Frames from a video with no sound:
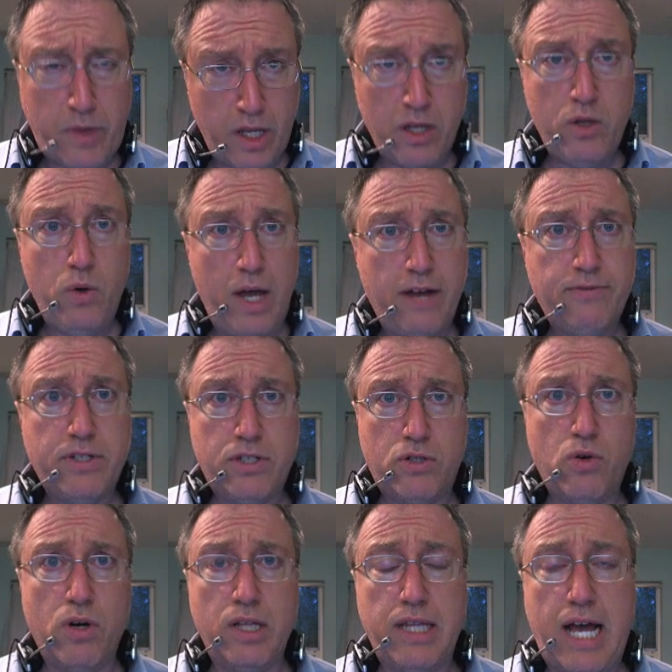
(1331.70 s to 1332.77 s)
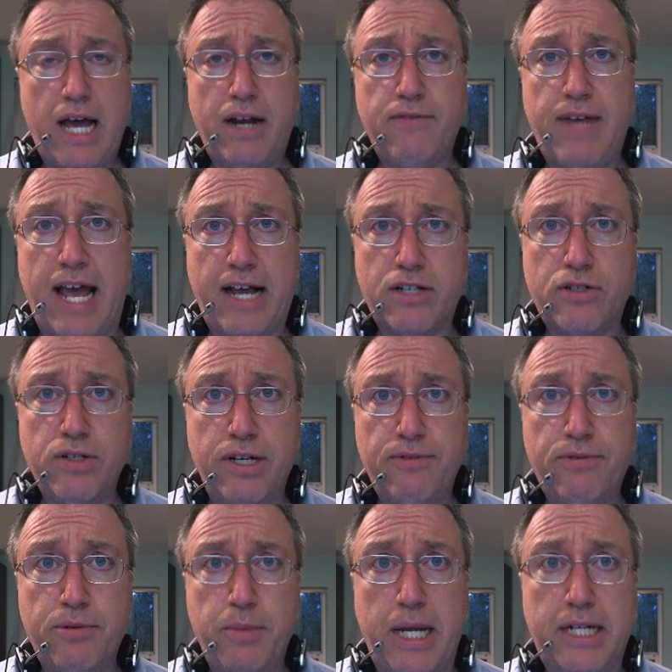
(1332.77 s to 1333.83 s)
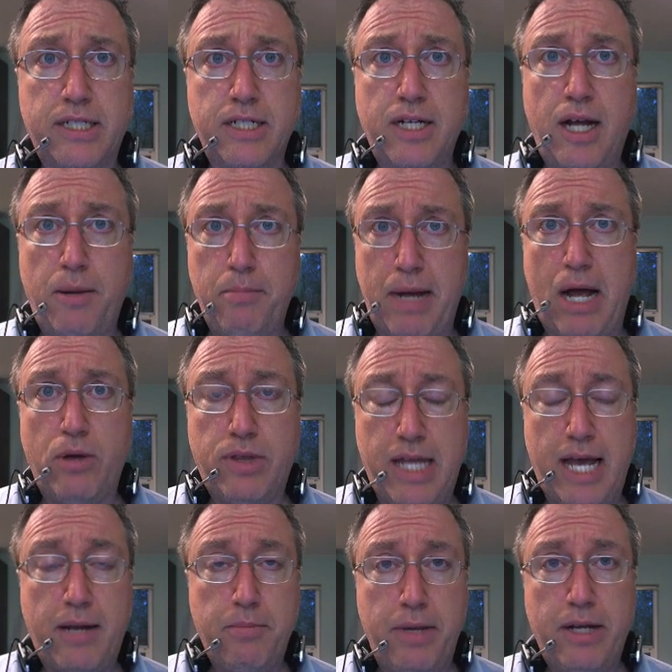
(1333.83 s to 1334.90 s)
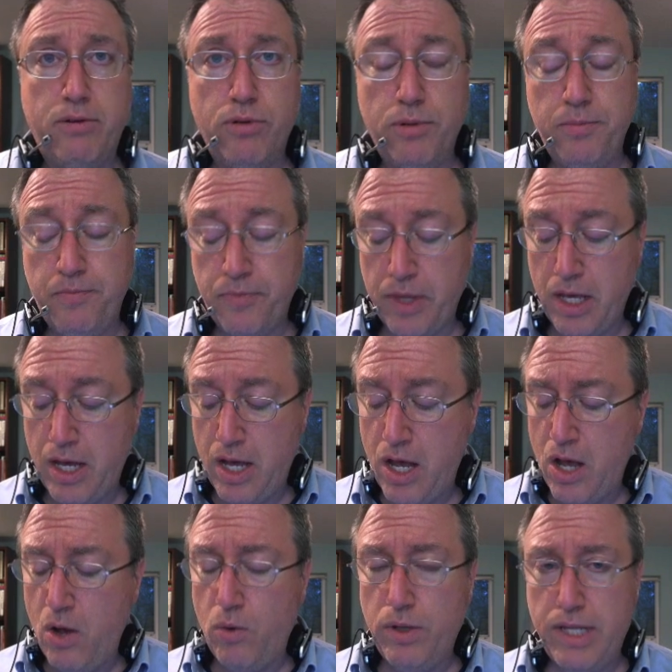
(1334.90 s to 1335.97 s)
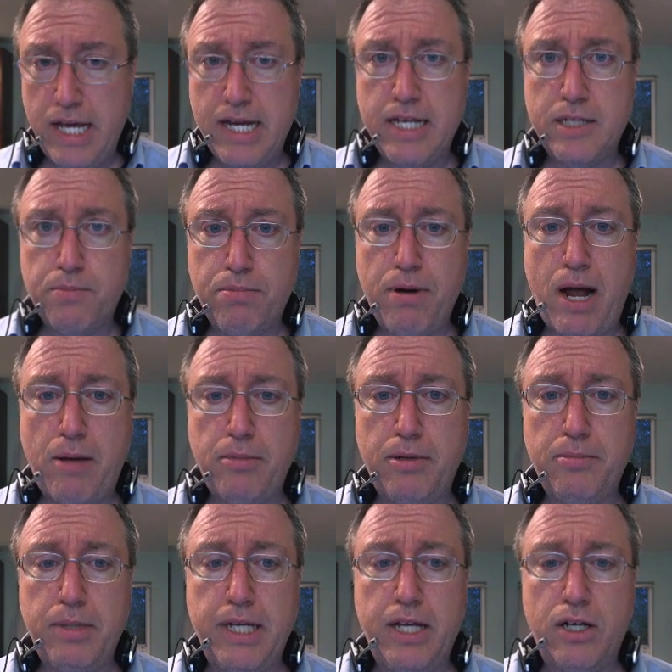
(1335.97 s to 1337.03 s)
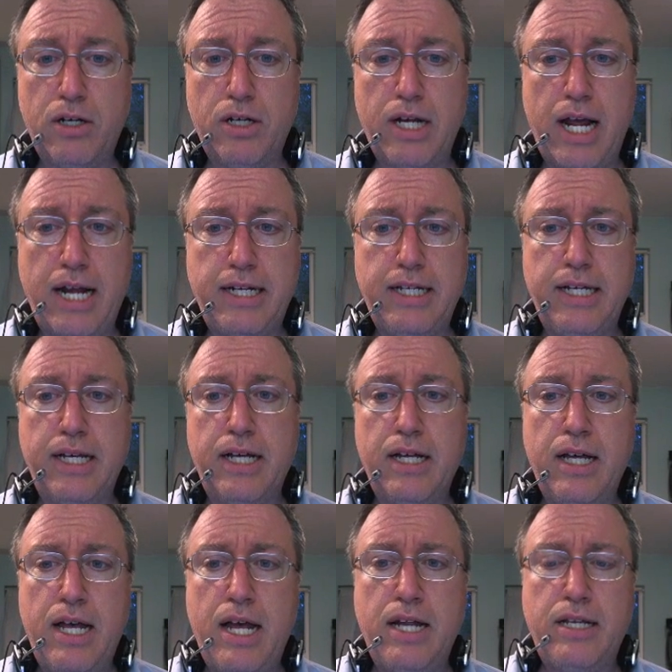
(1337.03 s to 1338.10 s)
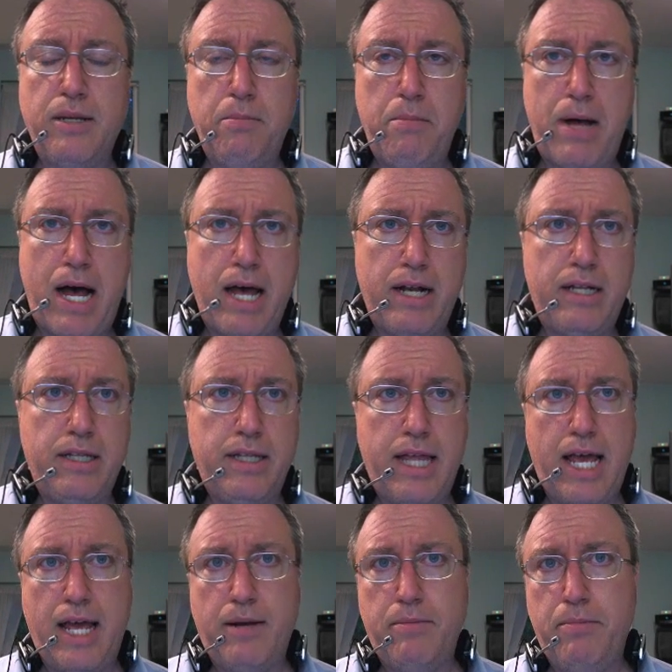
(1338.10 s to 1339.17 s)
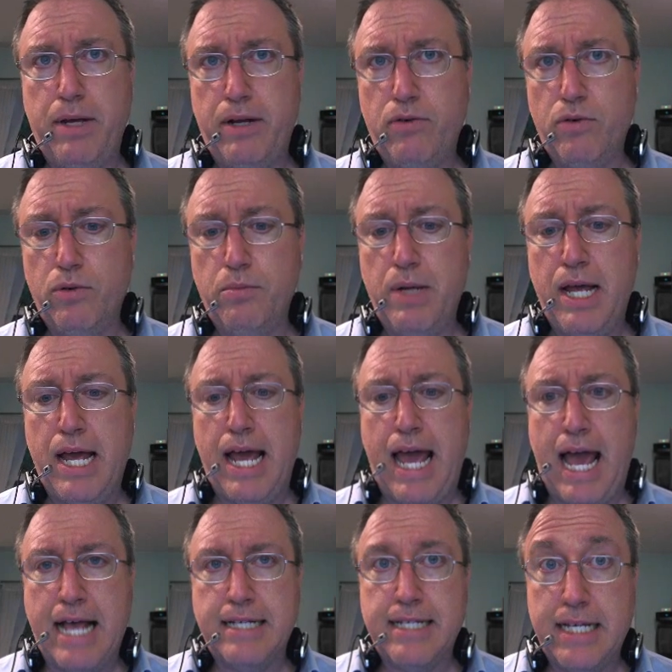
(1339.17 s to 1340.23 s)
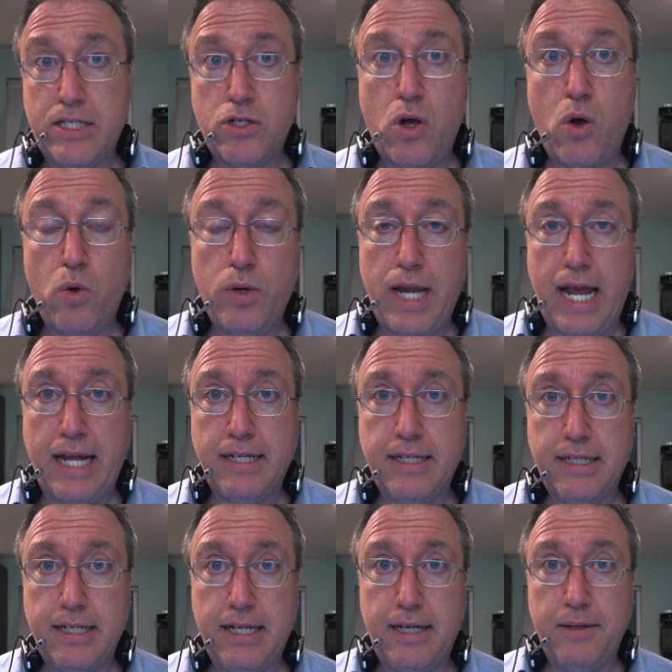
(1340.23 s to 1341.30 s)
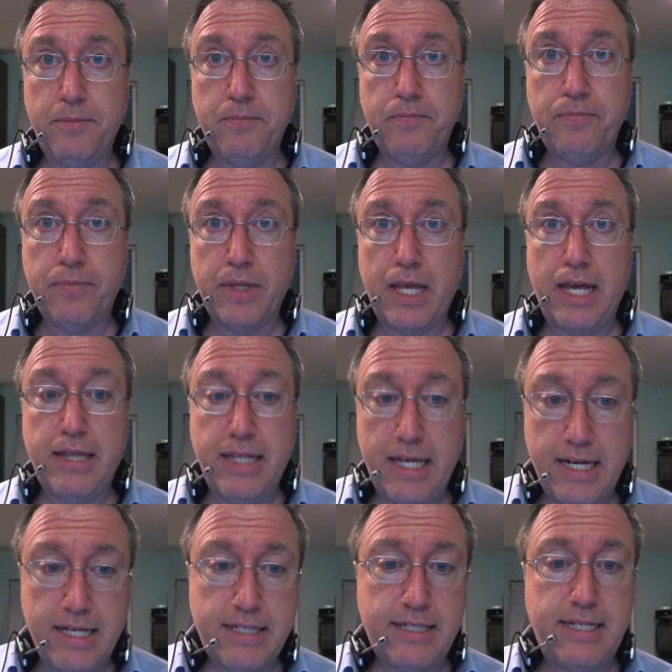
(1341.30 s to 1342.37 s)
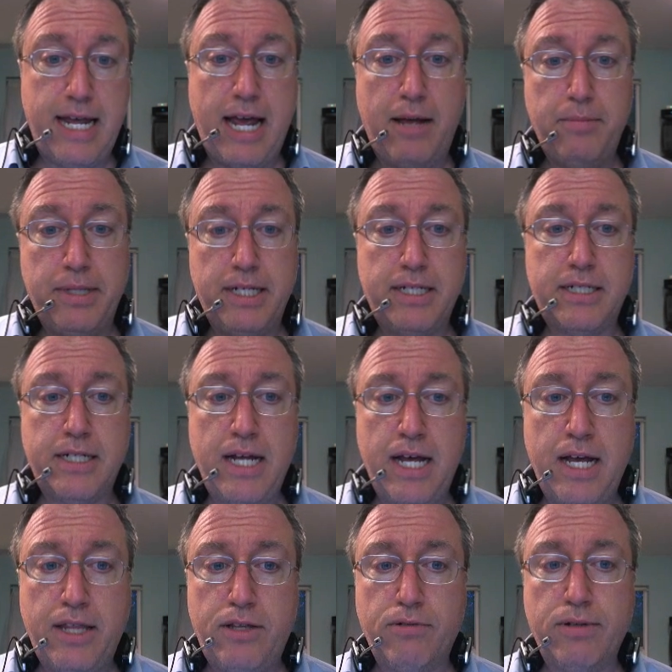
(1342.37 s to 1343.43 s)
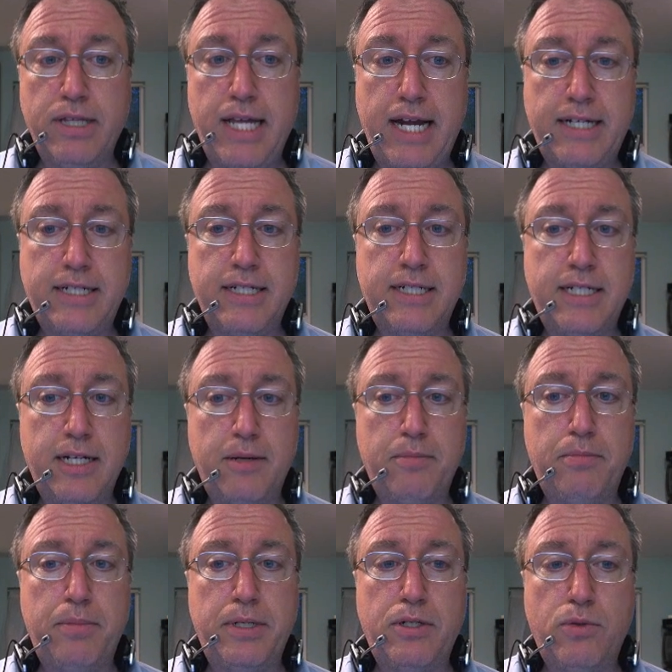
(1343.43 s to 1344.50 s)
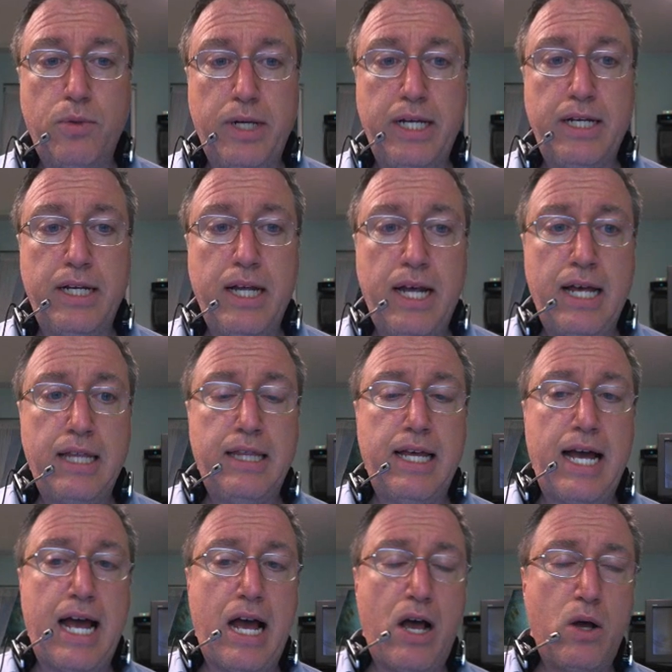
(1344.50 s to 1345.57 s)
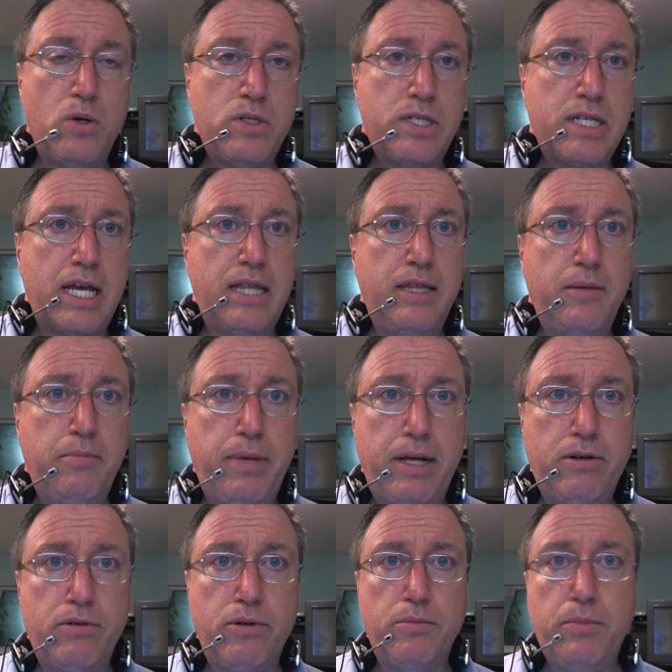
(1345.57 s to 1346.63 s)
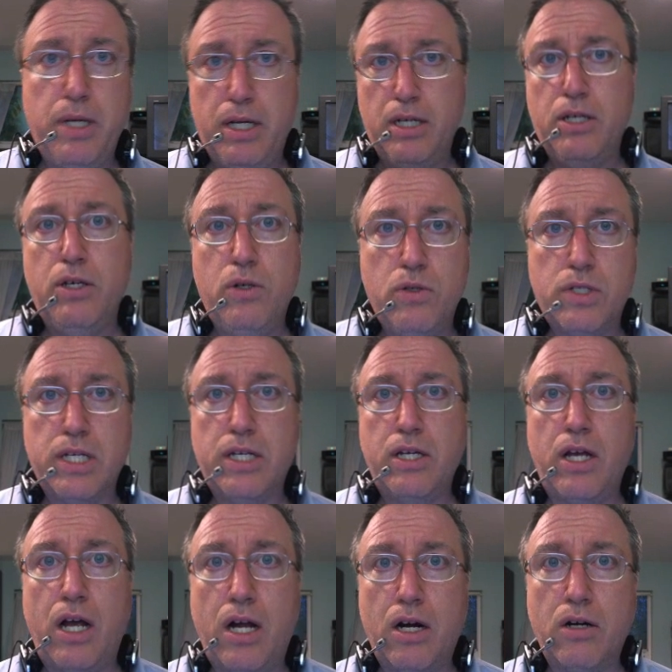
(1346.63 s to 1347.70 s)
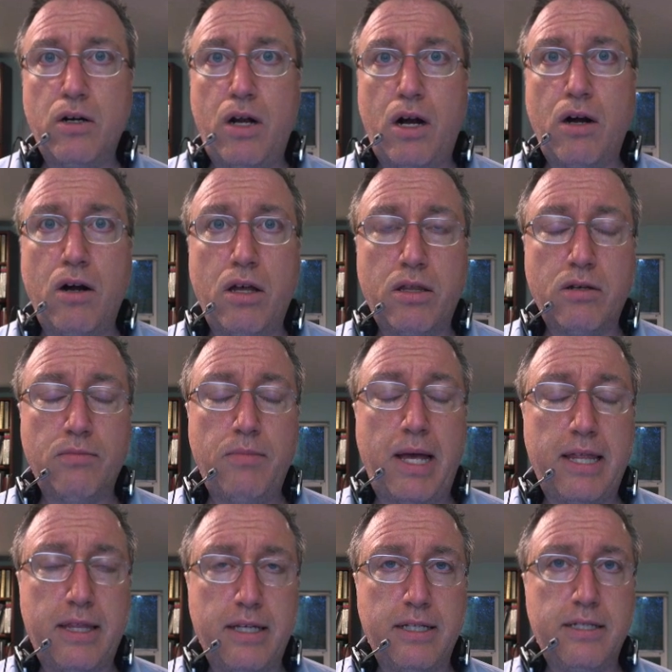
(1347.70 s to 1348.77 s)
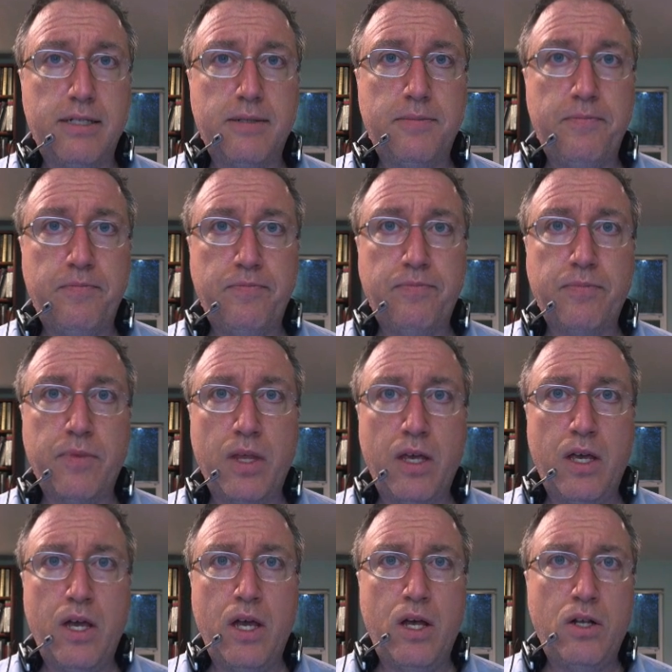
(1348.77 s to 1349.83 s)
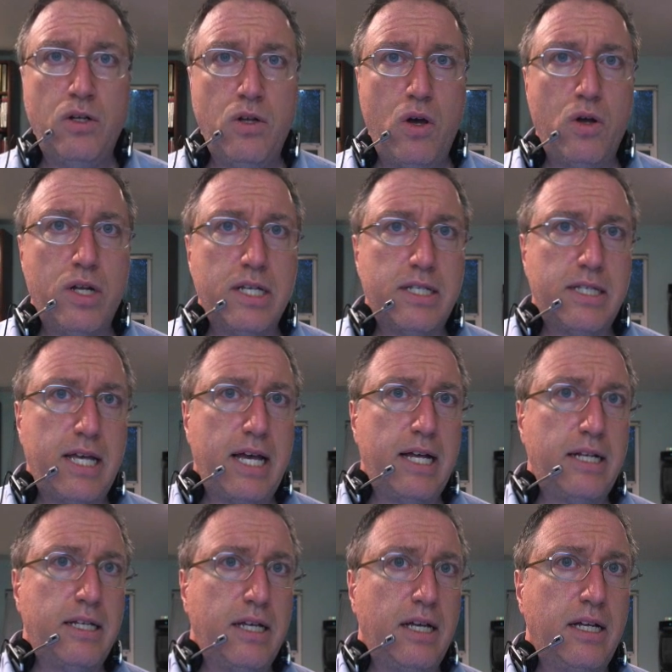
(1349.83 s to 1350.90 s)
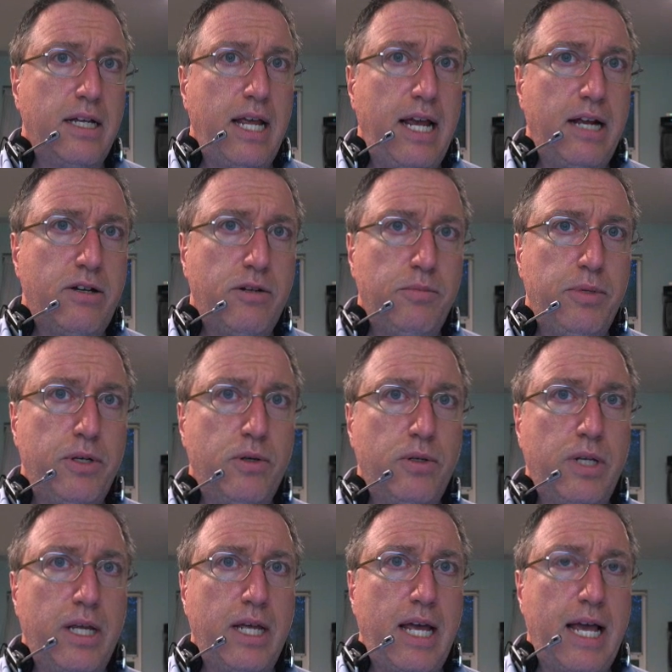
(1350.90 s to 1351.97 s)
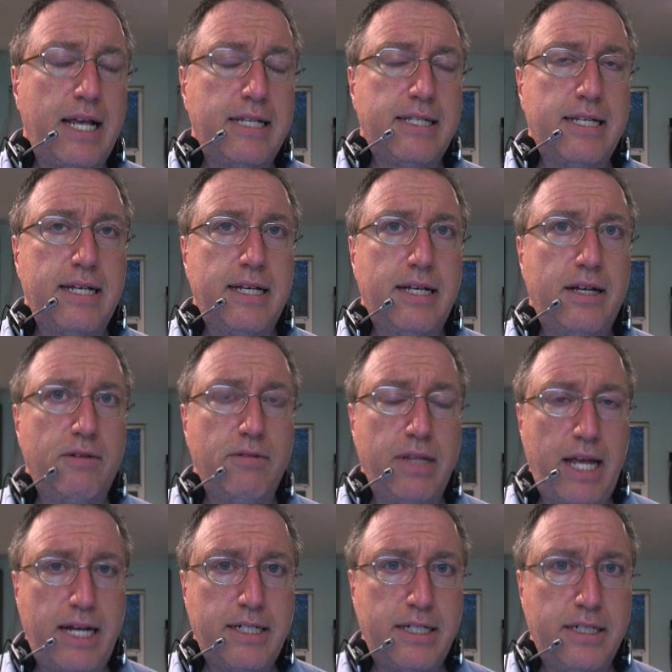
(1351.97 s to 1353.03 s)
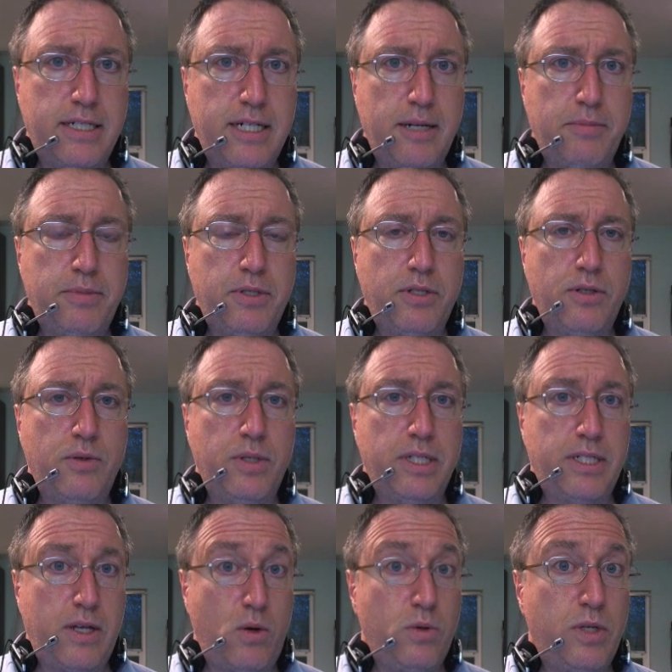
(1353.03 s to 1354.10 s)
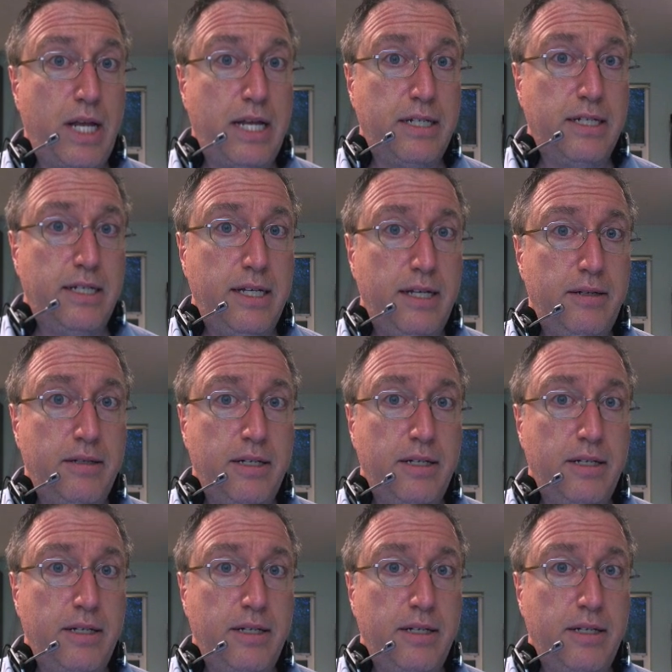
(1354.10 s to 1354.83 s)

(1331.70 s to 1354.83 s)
You have to store a lot of extra information about that bedroom. Well, then it's probably a good idea to model that bedroom as its own entity, and then establish the relationship between the house and the bedroom using our other methods. Notice that an attribute has a relationship to its own entity.